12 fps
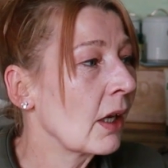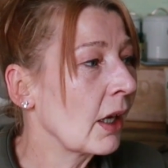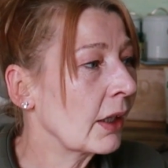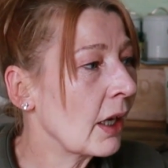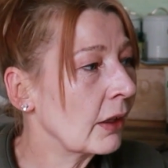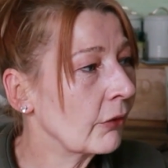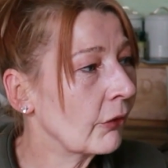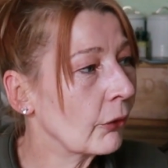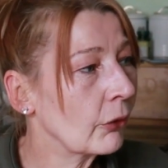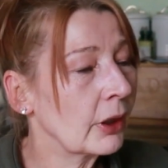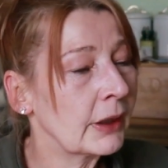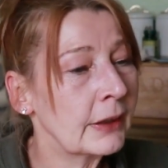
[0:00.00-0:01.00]
I kind of
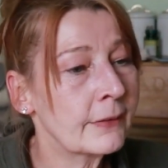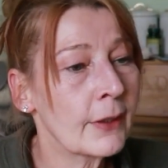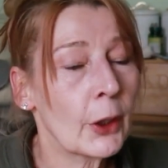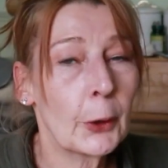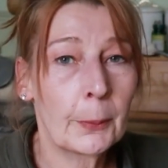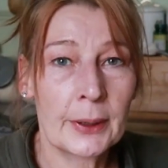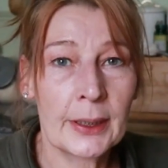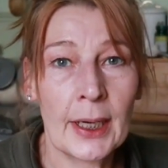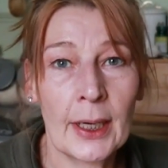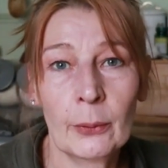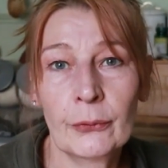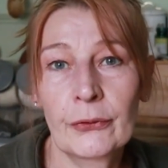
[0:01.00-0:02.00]
thought I need to open it
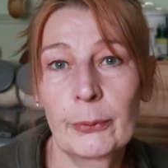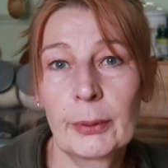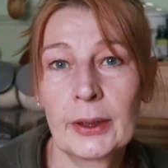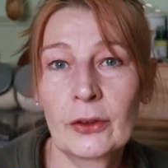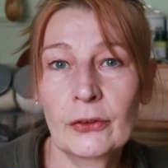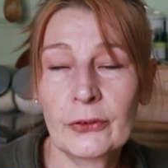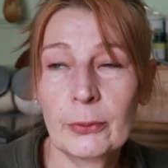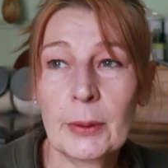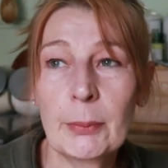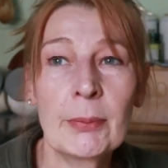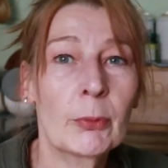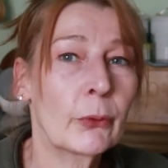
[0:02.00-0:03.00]
out a bit, just to be a
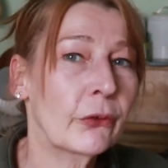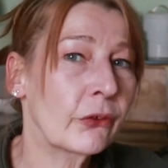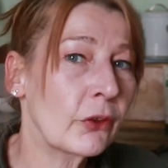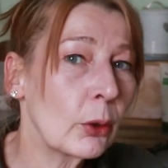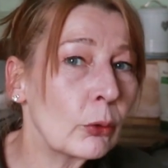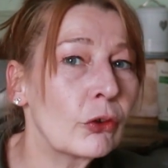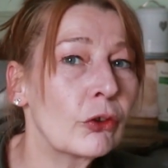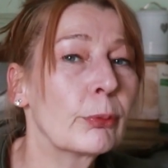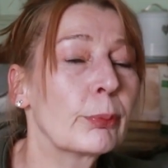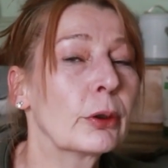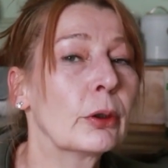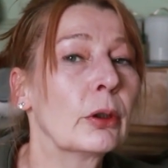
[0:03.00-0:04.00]
bit more
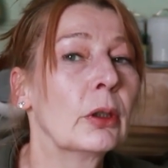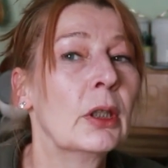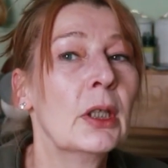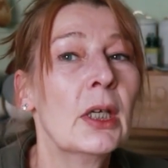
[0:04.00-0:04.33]
sociable.